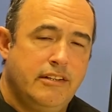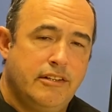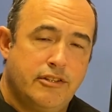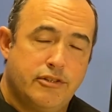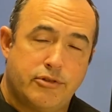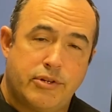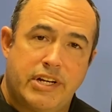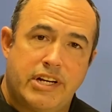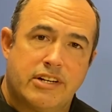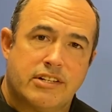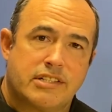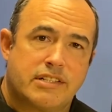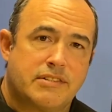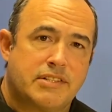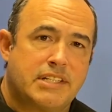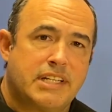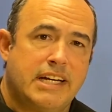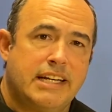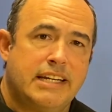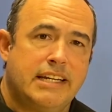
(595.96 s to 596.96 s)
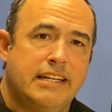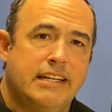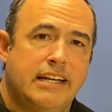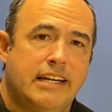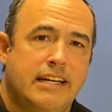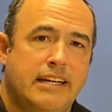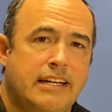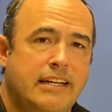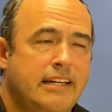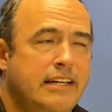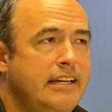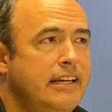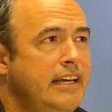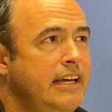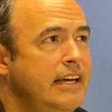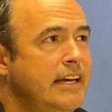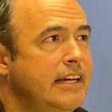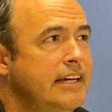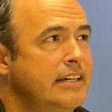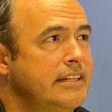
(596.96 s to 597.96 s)
3 years of study
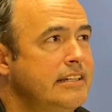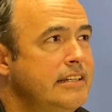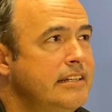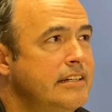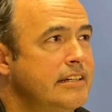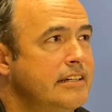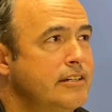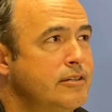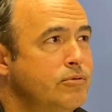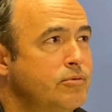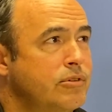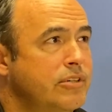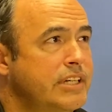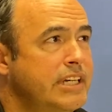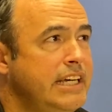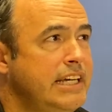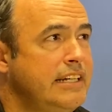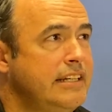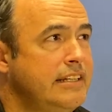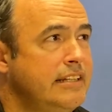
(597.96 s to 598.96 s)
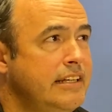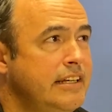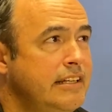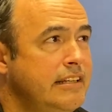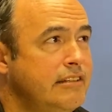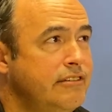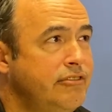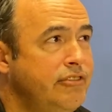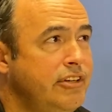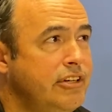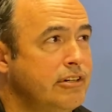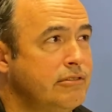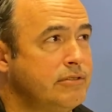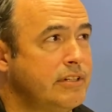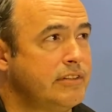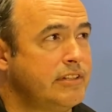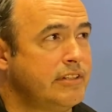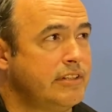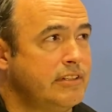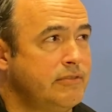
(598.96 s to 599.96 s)
and working in the field,
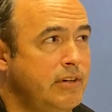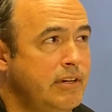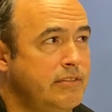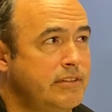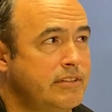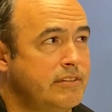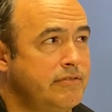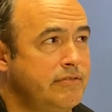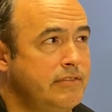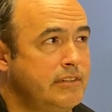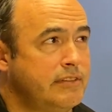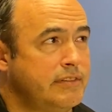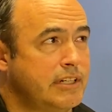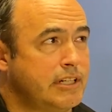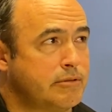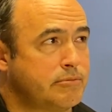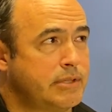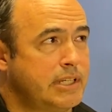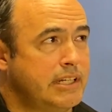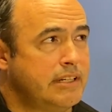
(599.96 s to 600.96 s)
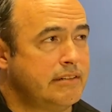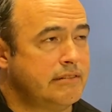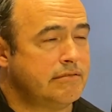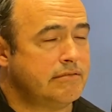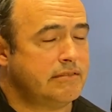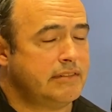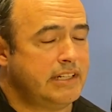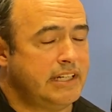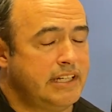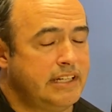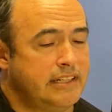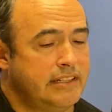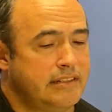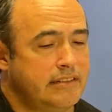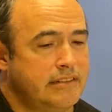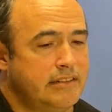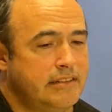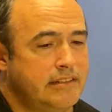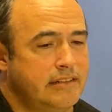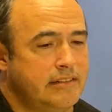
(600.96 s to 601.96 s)
we've developed and
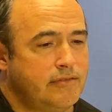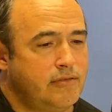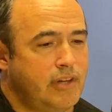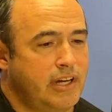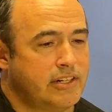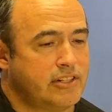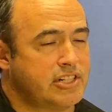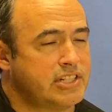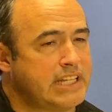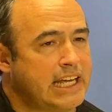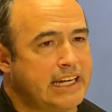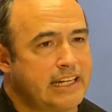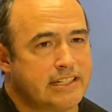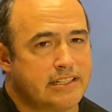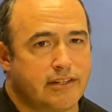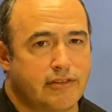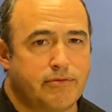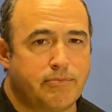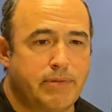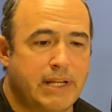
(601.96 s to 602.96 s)
understandings of